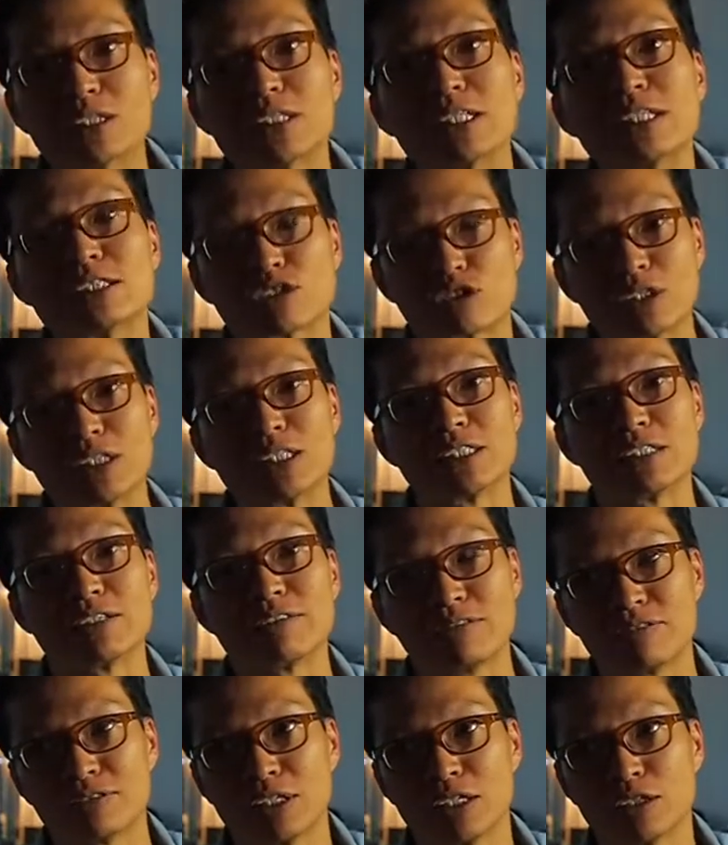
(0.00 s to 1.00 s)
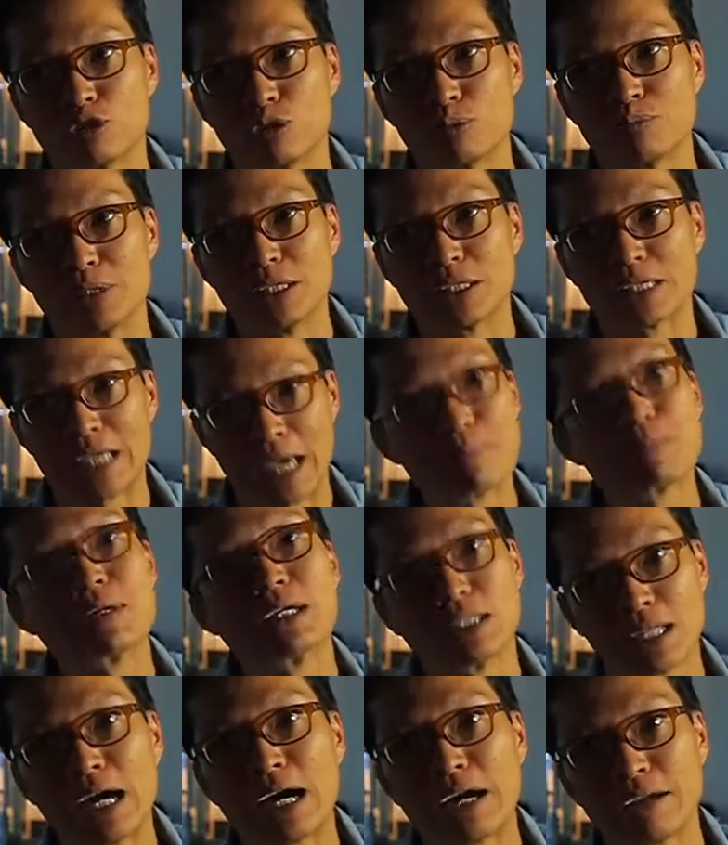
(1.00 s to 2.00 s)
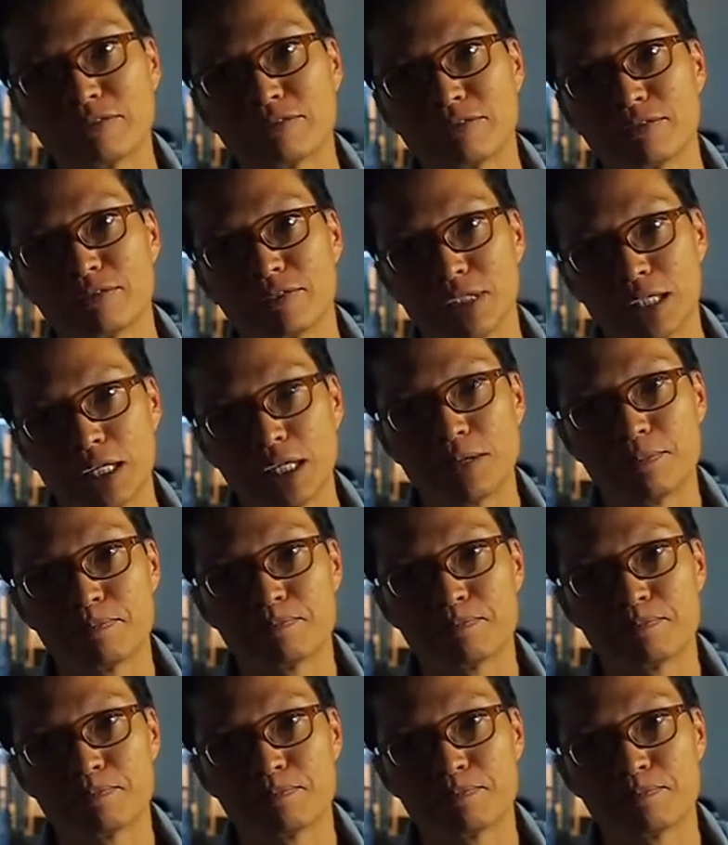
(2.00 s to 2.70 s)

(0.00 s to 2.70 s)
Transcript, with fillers: this creative to be kept alive. Yeah.